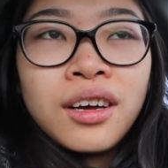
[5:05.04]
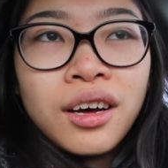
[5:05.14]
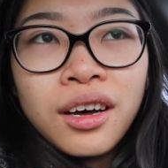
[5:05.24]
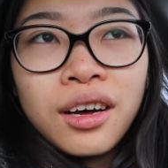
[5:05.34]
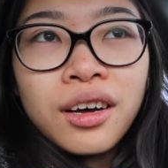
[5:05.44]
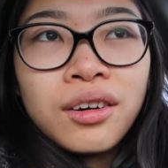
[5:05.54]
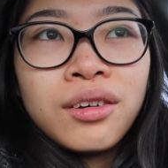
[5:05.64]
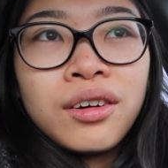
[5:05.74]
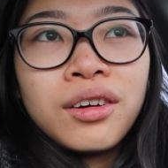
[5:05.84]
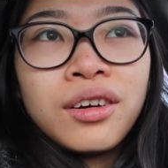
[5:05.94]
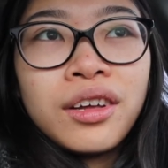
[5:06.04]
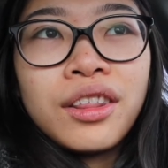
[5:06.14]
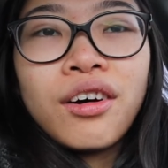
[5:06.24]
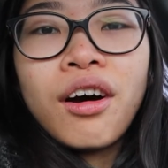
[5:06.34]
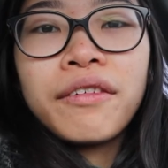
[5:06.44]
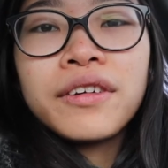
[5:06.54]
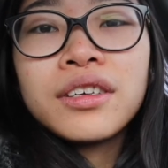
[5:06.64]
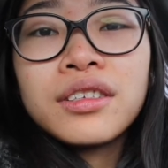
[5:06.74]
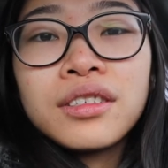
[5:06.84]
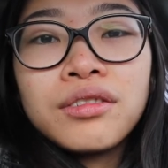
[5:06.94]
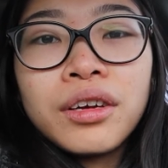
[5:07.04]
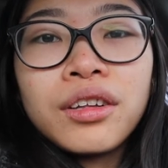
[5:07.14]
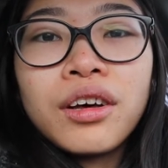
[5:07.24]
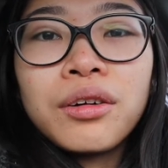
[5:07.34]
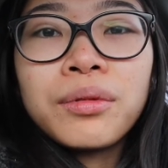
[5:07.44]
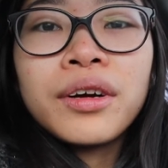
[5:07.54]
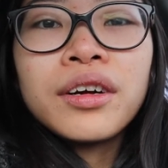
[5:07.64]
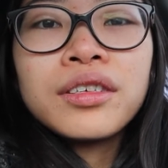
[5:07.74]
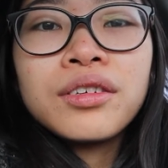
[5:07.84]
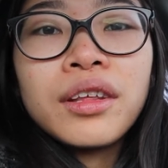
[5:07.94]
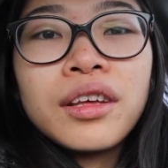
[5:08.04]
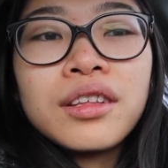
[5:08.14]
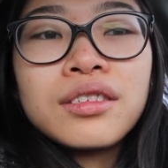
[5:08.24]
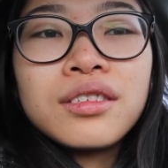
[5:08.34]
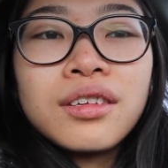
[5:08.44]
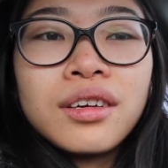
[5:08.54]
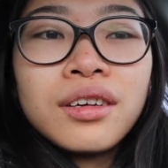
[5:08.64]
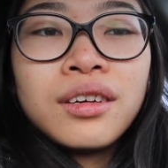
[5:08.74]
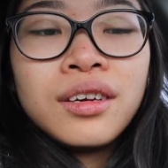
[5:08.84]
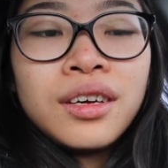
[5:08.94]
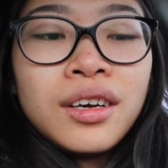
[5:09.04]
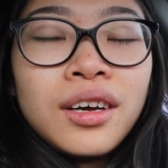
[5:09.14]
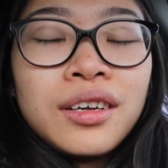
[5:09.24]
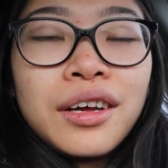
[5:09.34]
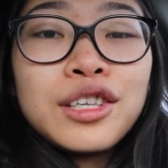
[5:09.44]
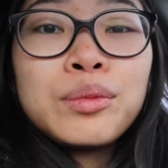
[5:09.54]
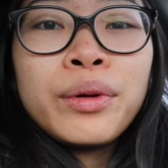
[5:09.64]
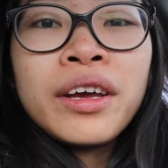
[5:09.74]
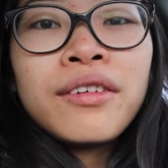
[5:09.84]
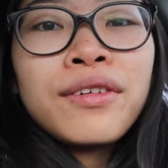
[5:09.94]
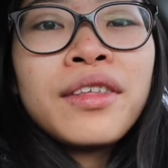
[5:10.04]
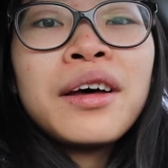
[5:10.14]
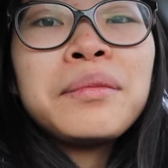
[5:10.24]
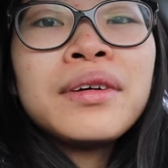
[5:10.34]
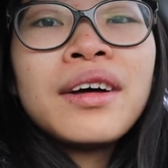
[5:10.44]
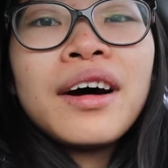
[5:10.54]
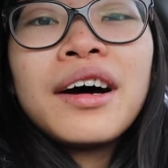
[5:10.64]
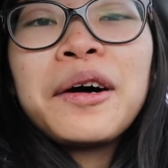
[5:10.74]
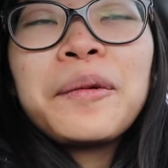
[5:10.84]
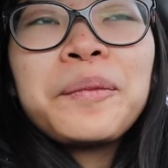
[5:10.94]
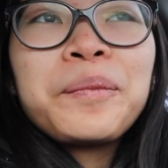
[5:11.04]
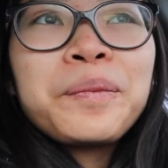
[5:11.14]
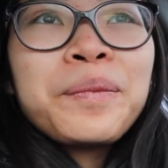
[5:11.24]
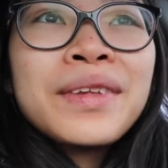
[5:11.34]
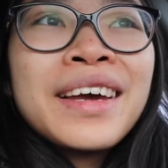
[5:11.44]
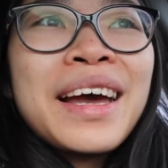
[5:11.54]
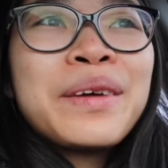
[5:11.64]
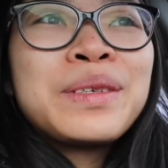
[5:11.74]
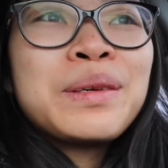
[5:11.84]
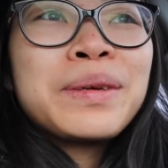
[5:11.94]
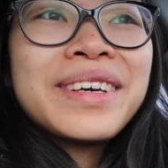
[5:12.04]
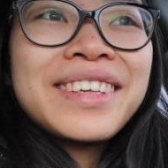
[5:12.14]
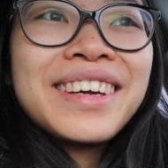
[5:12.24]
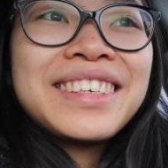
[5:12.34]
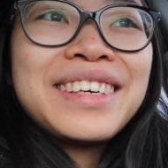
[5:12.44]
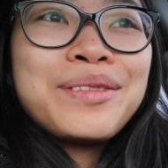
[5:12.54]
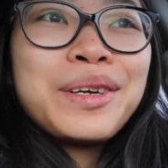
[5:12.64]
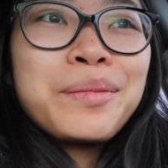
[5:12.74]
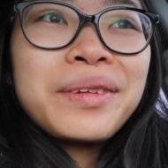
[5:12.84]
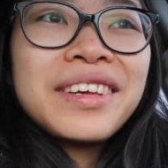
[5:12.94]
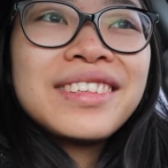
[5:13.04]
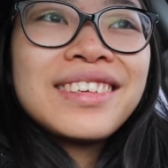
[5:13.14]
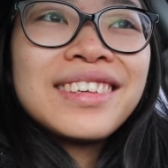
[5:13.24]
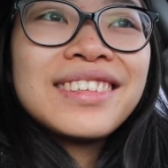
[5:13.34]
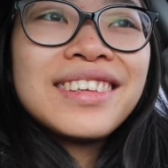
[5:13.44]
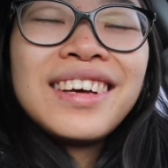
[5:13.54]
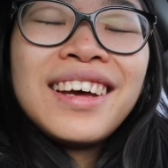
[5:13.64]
uh, in the office doing a lot of work. So I think this is a nice break for them. Um, I'm super excited to eat dumplings because